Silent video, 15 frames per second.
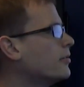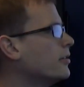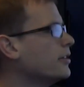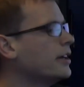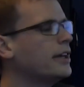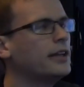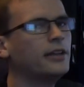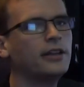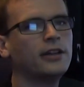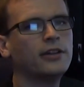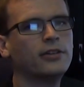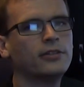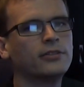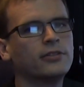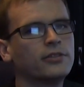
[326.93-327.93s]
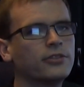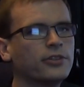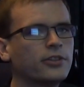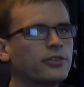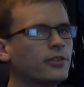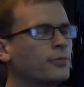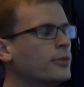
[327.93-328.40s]
related or
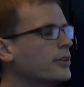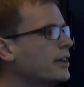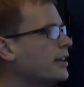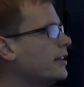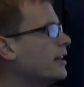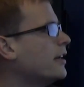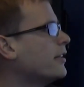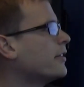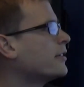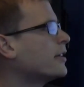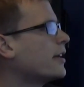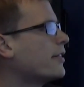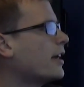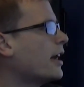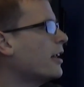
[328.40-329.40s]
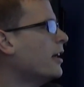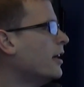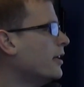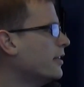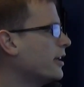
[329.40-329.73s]
system related, anything like that,